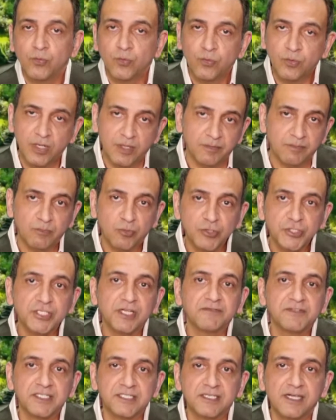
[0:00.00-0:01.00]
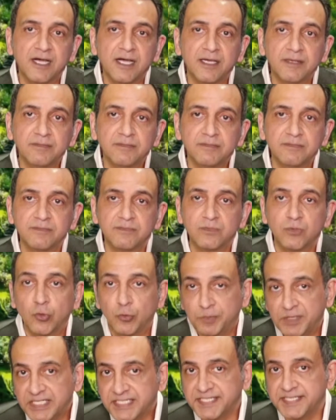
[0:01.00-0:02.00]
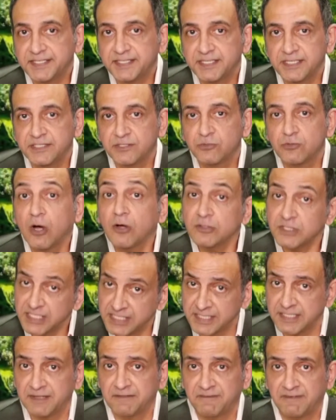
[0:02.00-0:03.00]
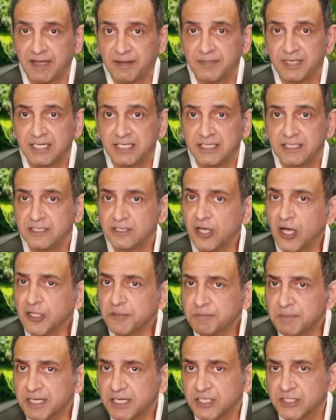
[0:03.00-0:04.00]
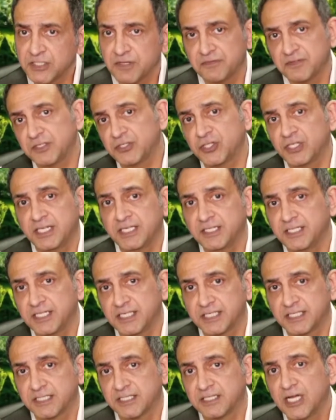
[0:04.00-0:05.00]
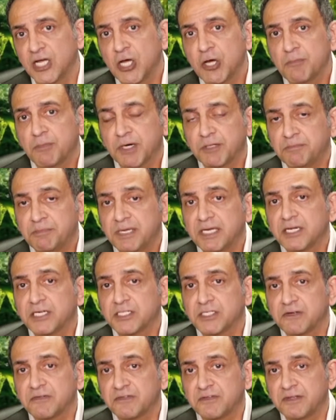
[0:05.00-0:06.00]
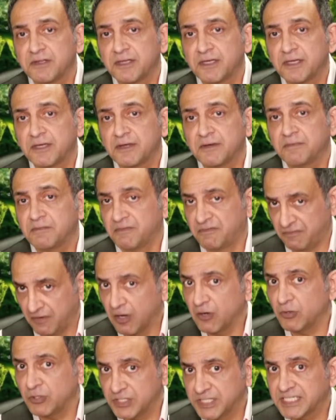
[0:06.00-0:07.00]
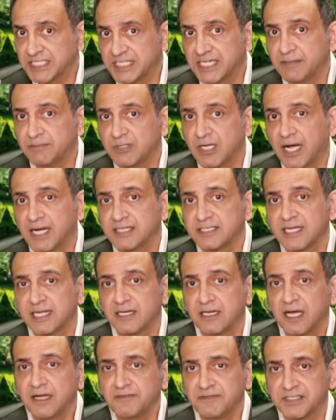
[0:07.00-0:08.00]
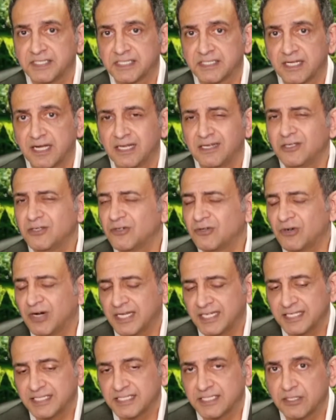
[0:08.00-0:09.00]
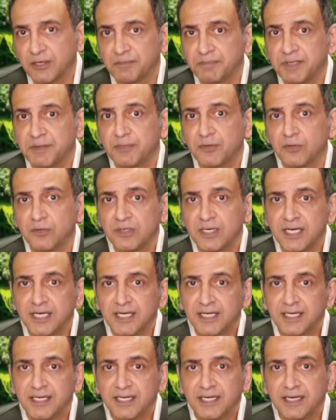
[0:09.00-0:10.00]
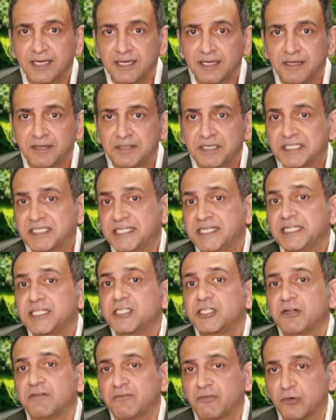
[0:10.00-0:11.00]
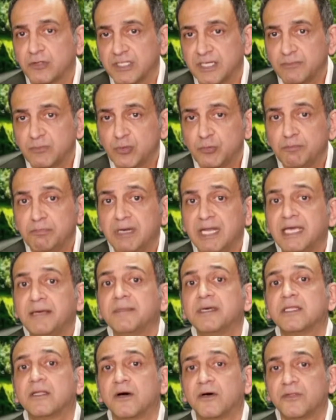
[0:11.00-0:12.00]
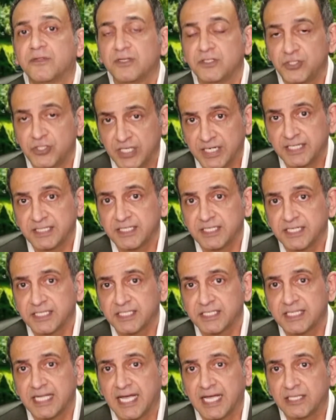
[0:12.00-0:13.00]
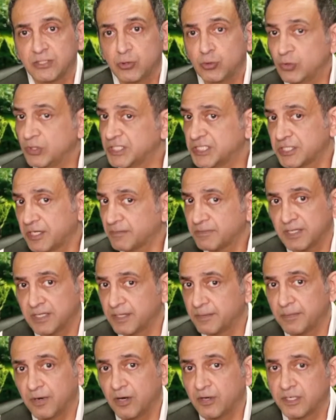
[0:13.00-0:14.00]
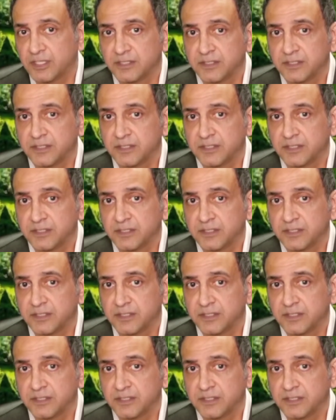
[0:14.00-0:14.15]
Well, most of the time, obesity runs in the family, not because of the genetics, but because of the following the same diet and lifestyle. You know, I guess some people, it's easier for them to blame it on the genetics than doing something about